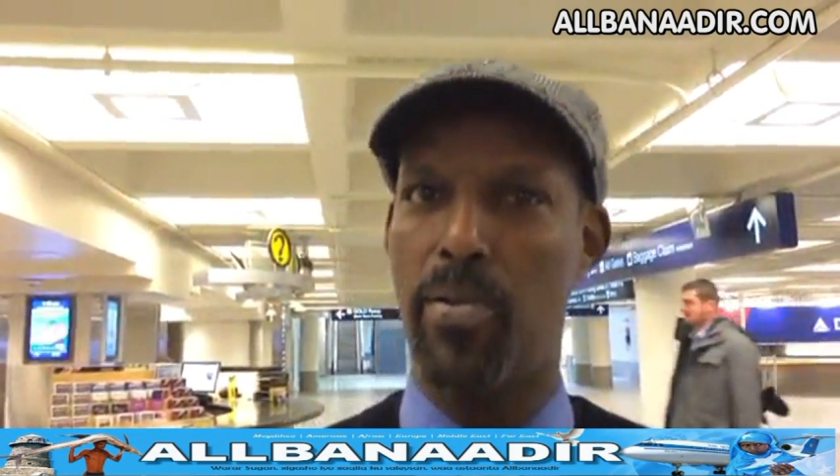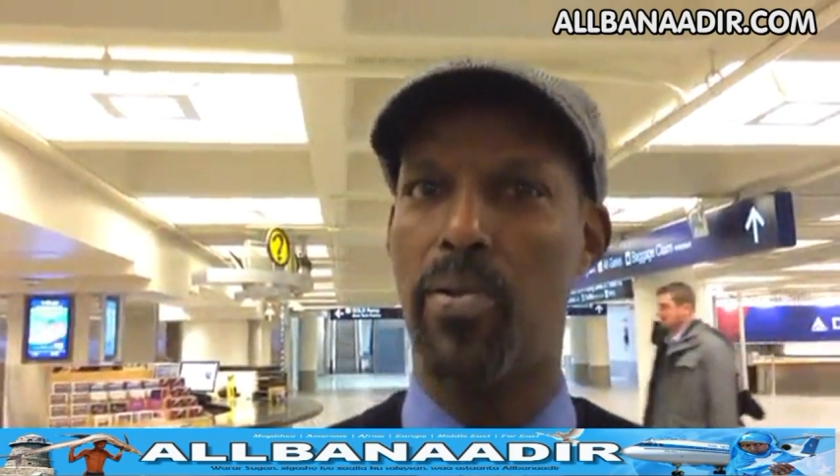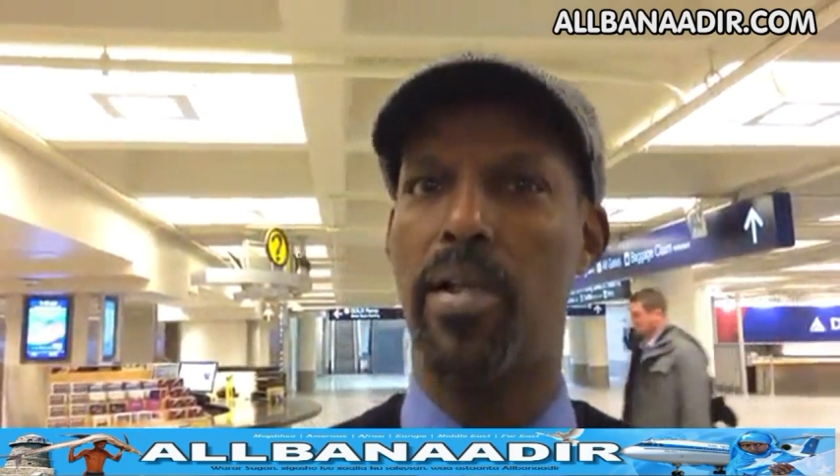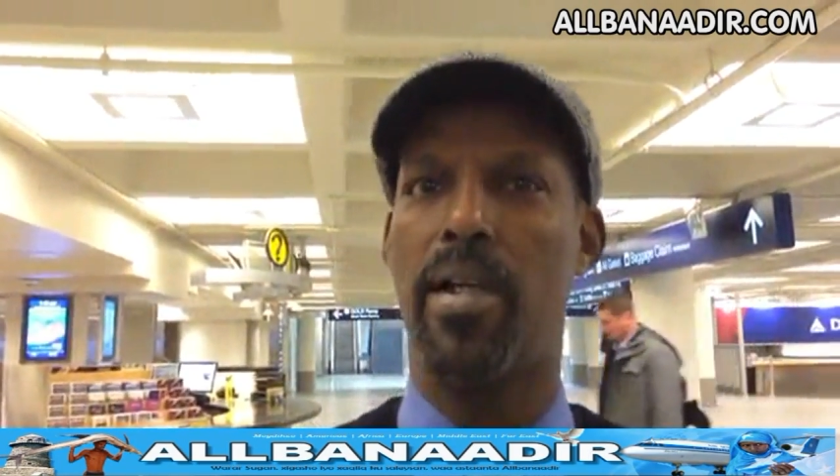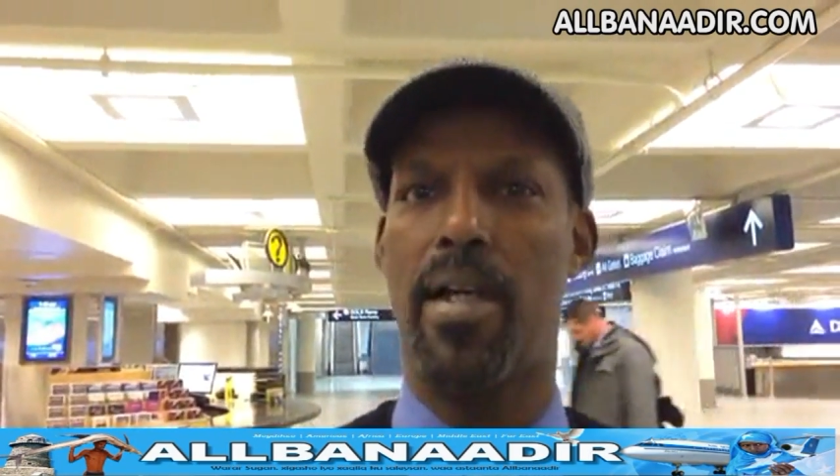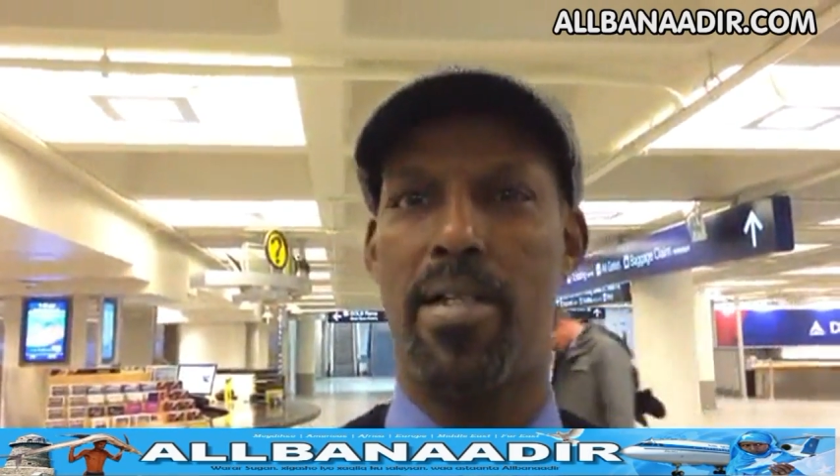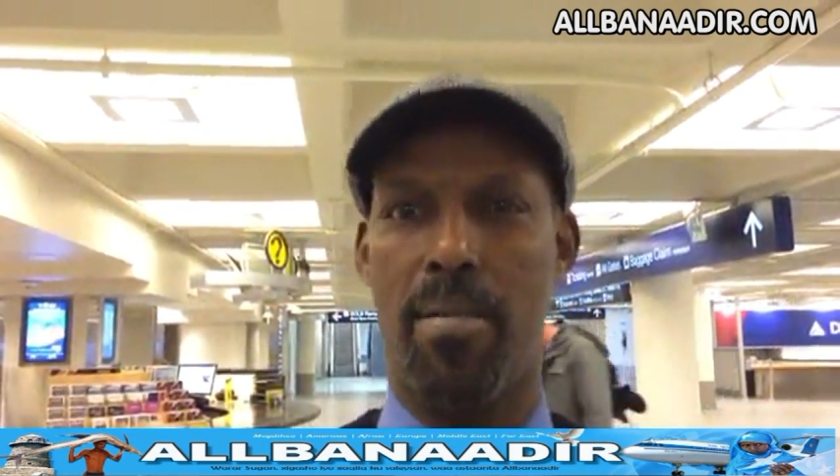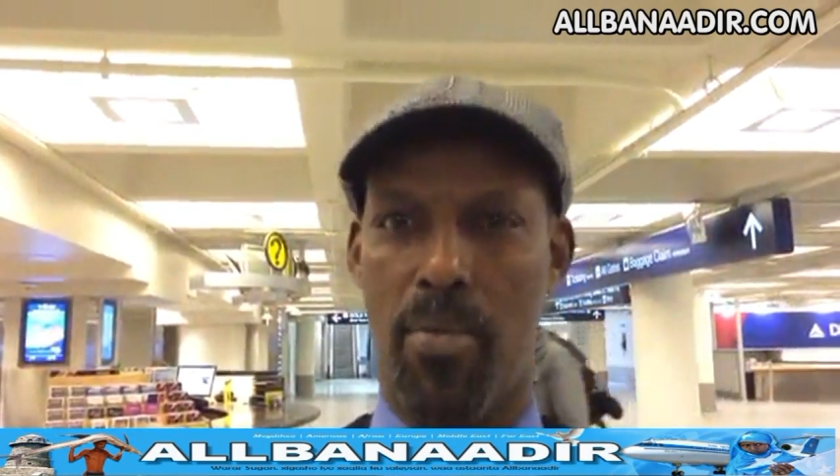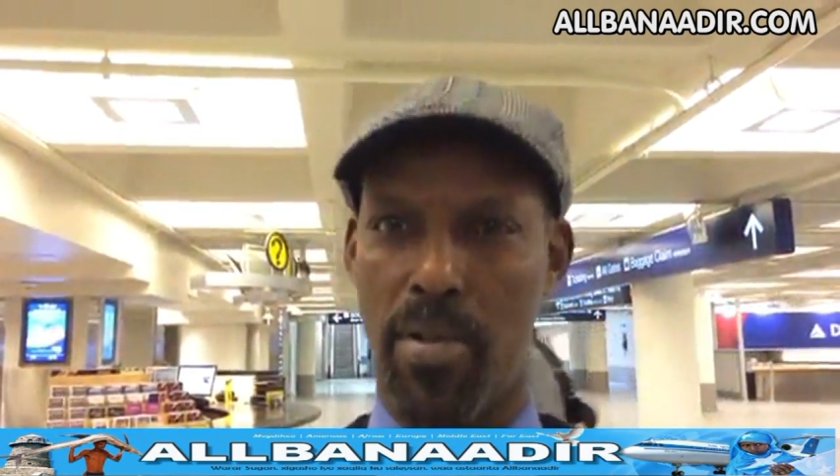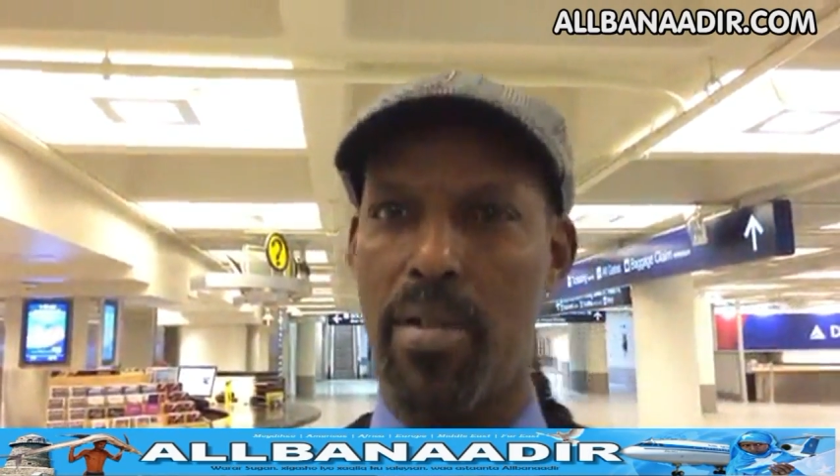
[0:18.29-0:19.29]
union, I
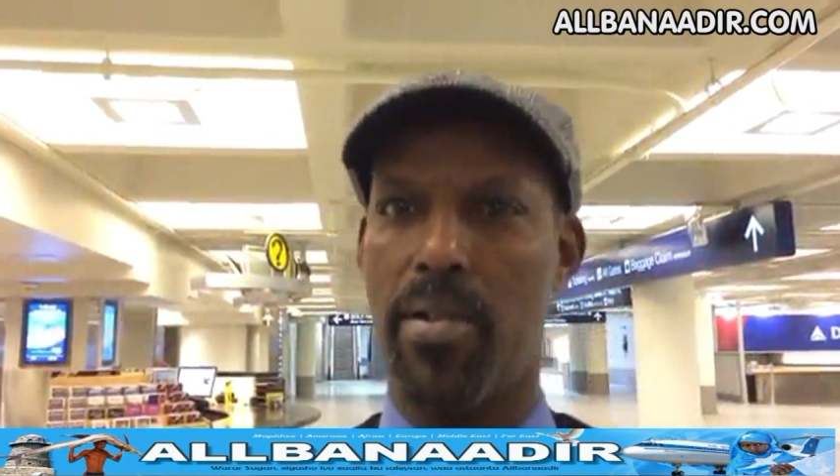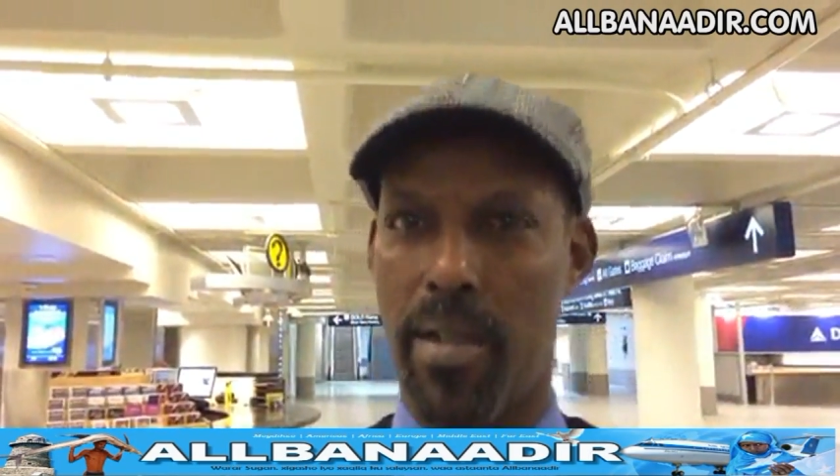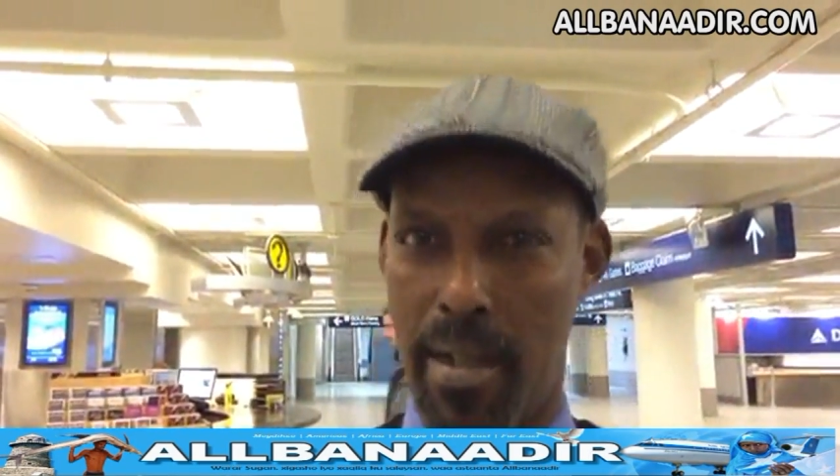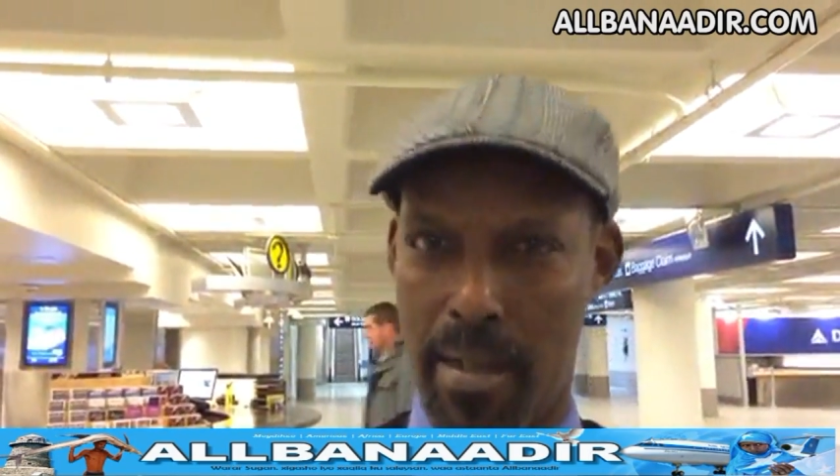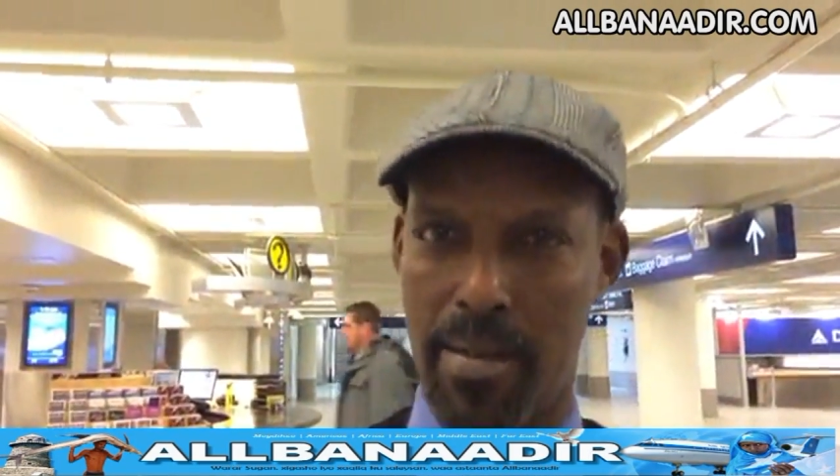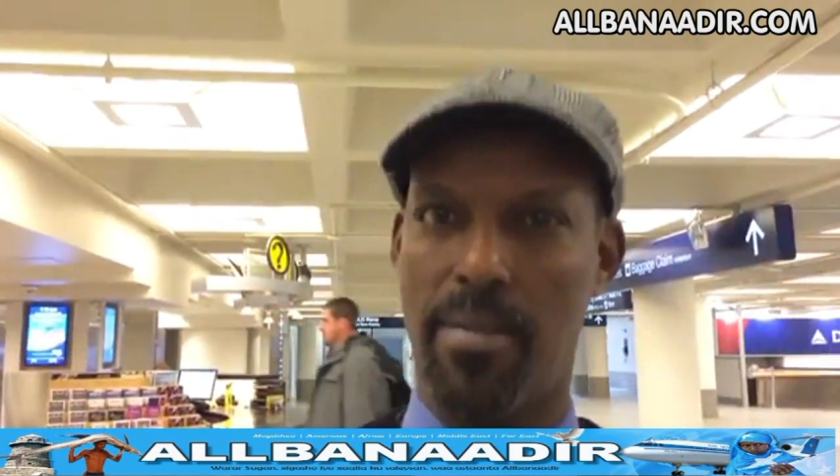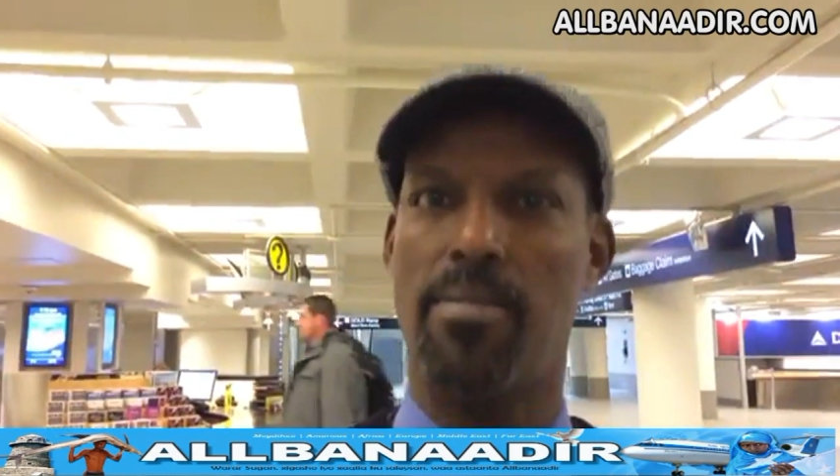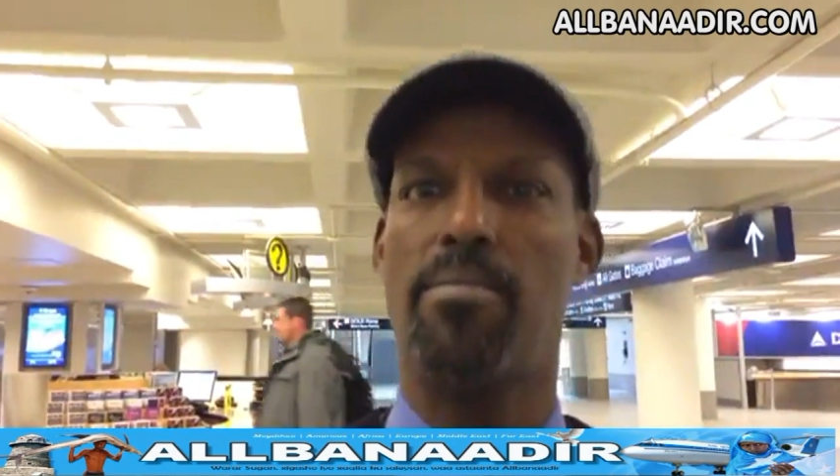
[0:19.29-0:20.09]
support the union.